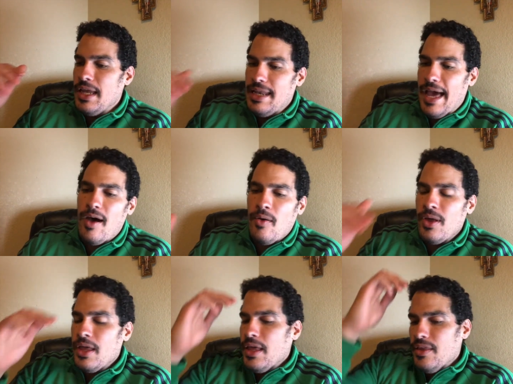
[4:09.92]

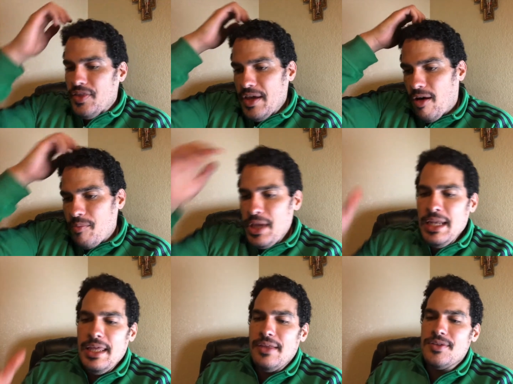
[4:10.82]
Now, the
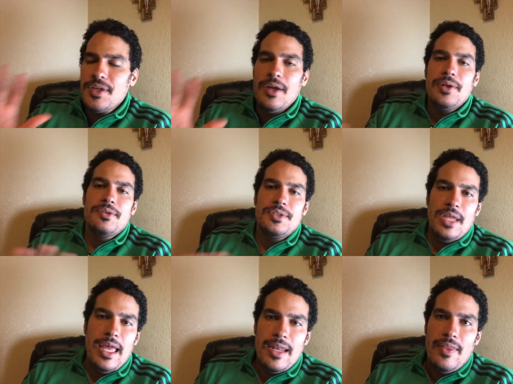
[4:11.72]
Armenians
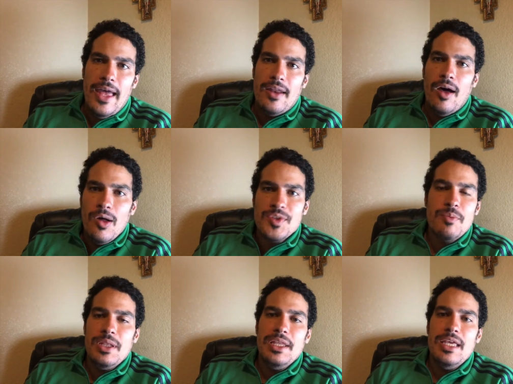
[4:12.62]
understand that
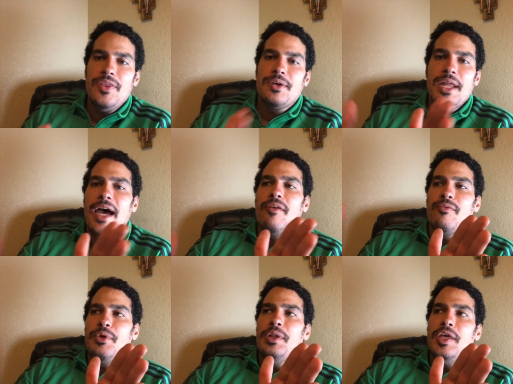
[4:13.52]
ultimately they're not
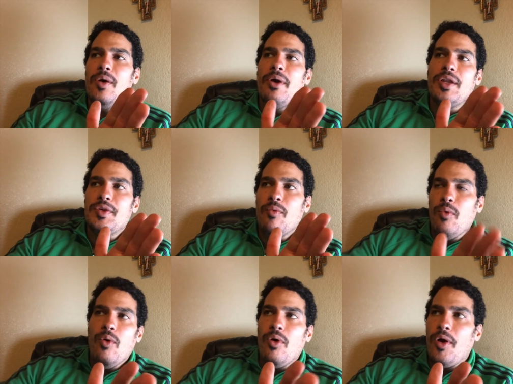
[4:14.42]
really going to
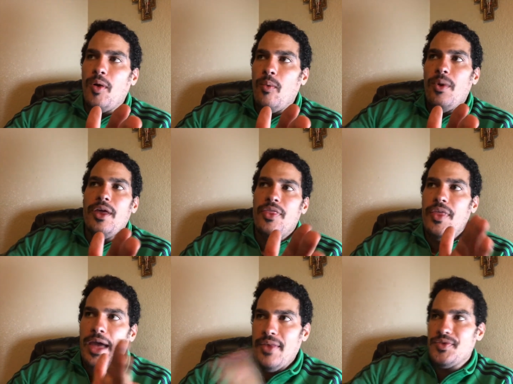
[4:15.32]
war with
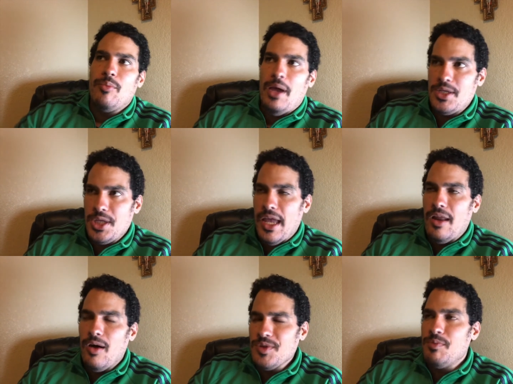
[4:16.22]
Azerbaijan.
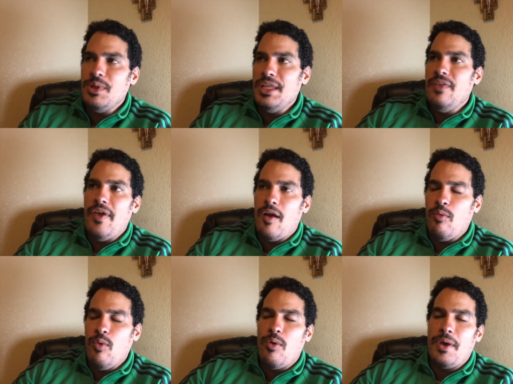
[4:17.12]
Ultimately, they are
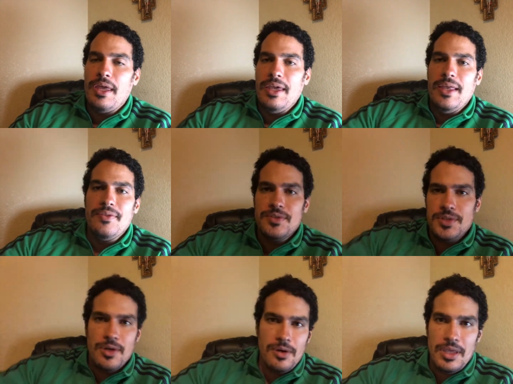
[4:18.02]
warring against
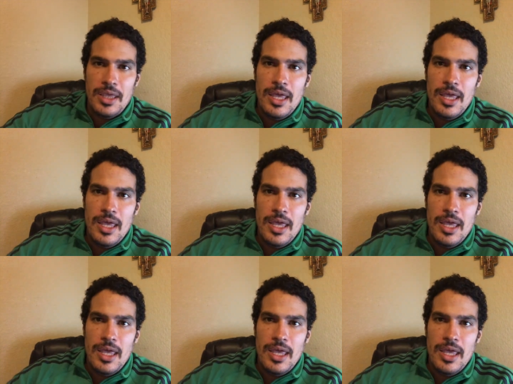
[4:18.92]
Turkey.